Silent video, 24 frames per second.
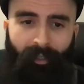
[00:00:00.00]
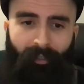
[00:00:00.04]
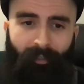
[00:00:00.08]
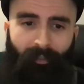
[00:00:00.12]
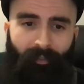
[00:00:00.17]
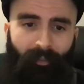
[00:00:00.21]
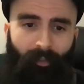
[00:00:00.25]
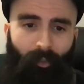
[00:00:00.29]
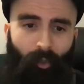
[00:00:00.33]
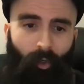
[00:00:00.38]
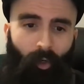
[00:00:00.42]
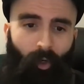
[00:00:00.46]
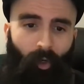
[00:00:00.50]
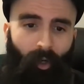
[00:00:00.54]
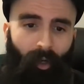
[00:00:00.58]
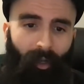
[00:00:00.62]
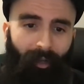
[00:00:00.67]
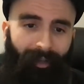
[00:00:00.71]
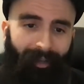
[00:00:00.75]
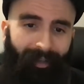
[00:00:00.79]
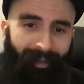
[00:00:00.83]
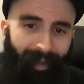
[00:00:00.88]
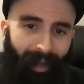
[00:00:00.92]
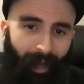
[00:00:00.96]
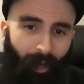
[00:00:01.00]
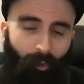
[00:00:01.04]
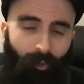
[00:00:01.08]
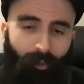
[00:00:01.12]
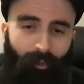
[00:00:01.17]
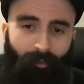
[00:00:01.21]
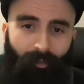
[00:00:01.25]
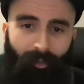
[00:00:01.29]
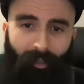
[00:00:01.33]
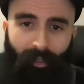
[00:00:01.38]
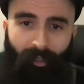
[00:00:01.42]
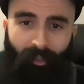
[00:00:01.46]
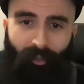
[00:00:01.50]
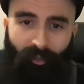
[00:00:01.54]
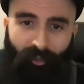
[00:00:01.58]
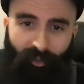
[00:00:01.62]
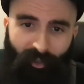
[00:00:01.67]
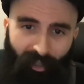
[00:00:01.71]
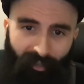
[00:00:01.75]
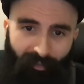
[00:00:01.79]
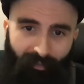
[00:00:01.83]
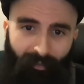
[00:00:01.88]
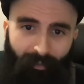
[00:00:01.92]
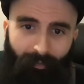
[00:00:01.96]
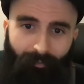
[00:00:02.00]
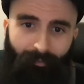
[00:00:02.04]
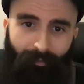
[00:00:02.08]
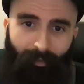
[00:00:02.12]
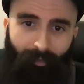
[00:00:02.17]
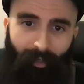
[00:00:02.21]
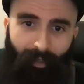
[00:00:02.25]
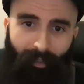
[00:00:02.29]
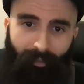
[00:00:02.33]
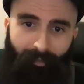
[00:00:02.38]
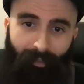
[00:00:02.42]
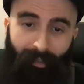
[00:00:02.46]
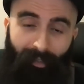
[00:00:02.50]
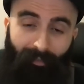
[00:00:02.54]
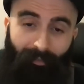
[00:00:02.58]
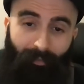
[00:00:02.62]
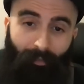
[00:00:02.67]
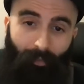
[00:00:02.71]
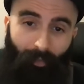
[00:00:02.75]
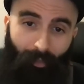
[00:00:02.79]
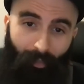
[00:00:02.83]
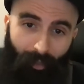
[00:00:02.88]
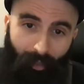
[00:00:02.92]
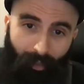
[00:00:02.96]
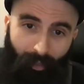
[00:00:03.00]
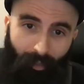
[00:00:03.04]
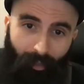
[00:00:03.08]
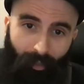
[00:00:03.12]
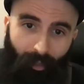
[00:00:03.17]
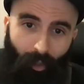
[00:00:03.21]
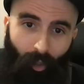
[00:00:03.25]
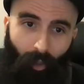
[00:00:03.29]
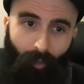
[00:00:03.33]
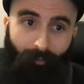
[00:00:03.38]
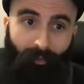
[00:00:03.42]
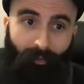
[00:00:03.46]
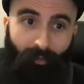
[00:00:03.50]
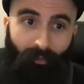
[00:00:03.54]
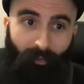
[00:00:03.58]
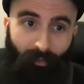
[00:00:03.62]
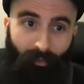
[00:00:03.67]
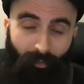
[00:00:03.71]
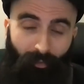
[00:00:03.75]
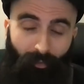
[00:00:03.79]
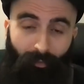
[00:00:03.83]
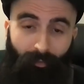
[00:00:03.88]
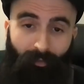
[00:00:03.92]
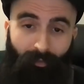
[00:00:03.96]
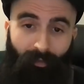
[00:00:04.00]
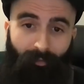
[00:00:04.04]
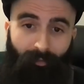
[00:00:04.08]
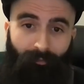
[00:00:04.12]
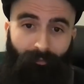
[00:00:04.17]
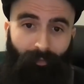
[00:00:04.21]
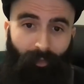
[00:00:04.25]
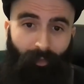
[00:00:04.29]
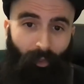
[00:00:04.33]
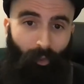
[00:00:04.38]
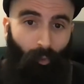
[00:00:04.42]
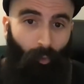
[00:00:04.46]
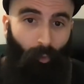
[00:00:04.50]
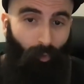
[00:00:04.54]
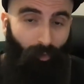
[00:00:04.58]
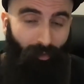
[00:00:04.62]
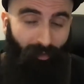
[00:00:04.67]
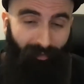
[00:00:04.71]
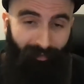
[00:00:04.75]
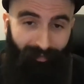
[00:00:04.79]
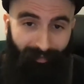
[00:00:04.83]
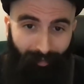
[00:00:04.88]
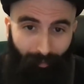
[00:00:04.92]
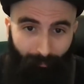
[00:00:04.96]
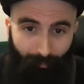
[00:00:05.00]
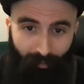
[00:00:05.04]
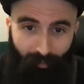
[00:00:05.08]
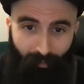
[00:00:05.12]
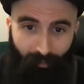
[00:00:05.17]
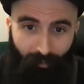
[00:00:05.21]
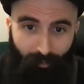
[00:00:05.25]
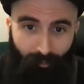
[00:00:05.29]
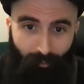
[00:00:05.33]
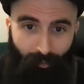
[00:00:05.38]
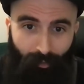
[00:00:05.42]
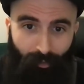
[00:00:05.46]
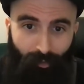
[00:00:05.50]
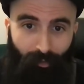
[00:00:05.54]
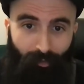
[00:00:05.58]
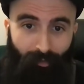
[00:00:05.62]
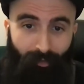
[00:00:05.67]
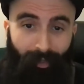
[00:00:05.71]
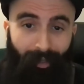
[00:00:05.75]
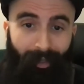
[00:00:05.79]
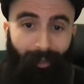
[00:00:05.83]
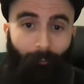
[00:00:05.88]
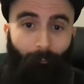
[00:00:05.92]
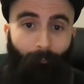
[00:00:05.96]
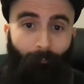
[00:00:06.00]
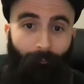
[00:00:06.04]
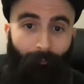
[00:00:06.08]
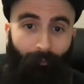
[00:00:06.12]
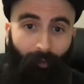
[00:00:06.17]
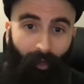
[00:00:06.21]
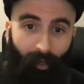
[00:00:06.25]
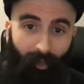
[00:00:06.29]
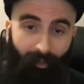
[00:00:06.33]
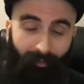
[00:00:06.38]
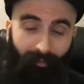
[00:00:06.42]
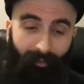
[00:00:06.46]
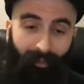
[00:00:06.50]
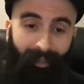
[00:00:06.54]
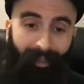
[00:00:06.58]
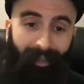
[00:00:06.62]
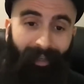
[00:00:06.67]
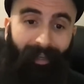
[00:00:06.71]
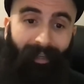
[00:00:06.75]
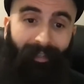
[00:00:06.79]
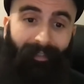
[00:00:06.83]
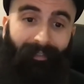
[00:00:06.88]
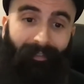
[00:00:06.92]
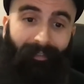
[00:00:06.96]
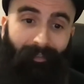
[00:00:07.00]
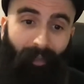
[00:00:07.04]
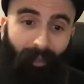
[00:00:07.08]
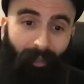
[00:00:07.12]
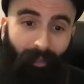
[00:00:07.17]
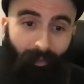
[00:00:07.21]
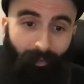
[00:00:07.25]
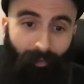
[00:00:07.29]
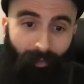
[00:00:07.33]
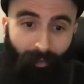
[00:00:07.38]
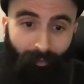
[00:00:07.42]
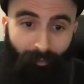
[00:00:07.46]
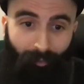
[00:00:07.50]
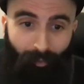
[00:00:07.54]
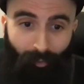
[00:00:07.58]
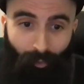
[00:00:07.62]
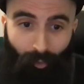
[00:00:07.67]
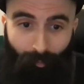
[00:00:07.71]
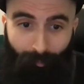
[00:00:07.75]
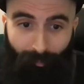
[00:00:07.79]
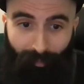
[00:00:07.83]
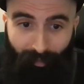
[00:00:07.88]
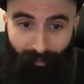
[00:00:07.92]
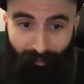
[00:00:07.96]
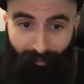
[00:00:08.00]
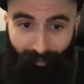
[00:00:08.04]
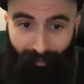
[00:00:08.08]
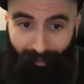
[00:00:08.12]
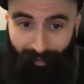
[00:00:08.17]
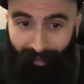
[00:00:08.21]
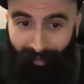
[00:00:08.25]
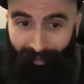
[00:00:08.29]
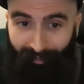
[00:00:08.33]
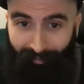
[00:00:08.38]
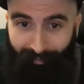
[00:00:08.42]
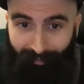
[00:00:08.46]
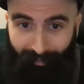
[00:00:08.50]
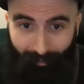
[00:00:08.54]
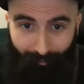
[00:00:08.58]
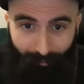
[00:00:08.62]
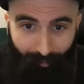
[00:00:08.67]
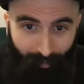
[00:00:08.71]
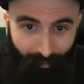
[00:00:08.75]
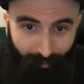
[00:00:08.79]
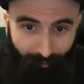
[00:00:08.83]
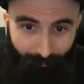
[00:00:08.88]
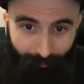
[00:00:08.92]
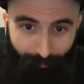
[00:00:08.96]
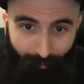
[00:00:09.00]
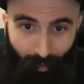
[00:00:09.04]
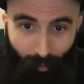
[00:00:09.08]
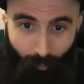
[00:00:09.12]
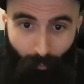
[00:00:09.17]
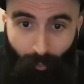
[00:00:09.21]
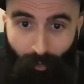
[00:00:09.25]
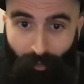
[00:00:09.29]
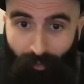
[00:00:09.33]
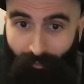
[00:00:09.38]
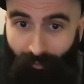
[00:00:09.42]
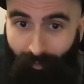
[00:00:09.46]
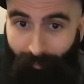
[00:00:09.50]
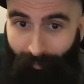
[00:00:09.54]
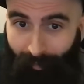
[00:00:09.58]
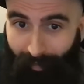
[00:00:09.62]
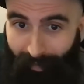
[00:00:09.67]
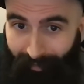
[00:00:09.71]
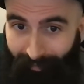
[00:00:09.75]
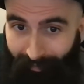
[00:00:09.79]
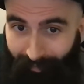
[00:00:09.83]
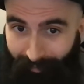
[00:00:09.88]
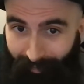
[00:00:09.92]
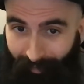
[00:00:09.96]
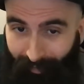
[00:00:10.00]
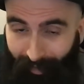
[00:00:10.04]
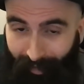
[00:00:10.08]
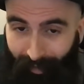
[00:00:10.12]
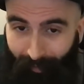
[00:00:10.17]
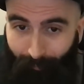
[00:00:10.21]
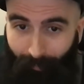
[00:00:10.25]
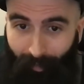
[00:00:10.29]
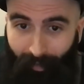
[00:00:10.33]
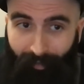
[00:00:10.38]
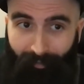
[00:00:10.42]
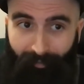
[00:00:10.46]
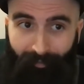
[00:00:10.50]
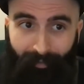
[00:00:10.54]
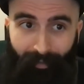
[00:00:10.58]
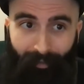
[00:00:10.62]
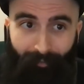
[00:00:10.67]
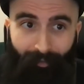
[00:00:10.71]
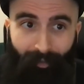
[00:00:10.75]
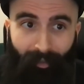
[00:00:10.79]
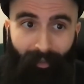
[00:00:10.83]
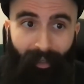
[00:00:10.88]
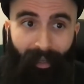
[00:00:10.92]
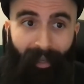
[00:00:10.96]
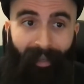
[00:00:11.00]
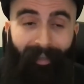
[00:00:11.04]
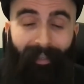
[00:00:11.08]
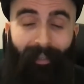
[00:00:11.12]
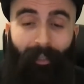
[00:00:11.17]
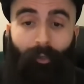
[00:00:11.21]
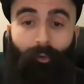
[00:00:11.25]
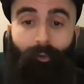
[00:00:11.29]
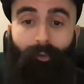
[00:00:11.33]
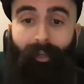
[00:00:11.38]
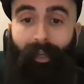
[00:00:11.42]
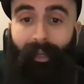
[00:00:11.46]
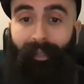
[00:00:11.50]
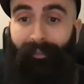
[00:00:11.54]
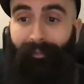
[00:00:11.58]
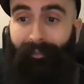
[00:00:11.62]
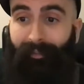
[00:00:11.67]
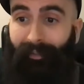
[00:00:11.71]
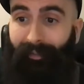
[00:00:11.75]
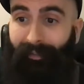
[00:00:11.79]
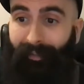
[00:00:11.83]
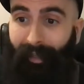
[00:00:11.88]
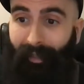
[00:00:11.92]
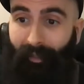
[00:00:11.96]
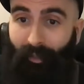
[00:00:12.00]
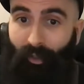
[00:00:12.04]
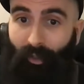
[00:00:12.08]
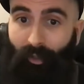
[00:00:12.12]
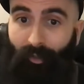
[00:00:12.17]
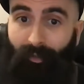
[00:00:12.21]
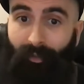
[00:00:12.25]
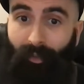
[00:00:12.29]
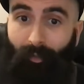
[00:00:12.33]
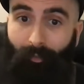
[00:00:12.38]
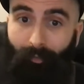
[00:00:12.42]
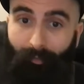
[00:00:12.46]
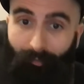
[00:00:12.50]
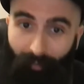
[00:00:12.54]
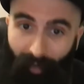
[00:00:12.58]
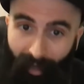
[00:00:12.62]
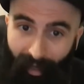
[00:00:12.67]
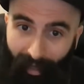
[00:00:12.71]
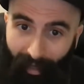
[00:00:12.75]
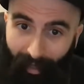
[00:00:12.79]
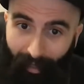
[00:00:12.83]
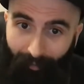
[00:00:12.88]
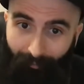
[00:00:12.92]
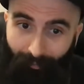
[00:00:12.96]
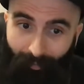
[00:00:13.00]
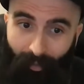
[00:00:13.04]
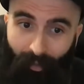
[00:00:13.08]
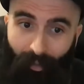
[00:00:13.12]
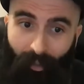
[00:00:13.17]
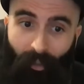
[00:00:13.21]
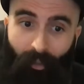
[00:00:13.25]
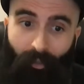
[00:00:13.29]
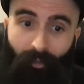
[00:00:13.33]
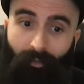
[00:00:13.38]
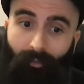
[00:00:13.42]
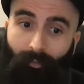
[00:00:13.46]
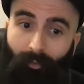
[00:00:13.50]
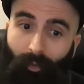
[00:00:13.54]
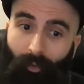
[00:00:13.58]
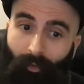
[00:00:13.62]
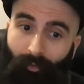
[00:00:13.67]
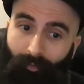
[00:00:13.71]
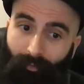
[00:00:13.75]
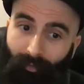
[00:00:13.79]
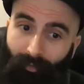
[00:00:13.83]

So now you can justify this thinking of two different chord substitutions. First, a secondary dominant, A7, which replaces an A minor 7, and it creates the tension, the 5, to go to the